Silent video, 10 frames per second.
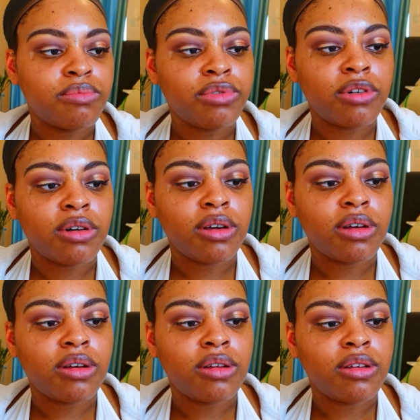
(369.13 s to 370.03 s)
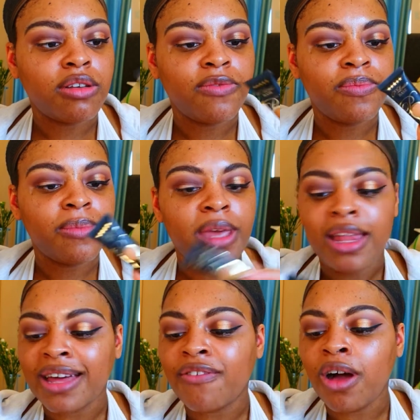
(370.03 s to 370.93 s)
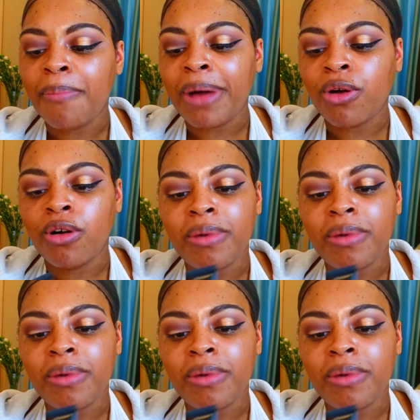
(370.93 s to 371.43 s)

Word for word: But like I've got a backup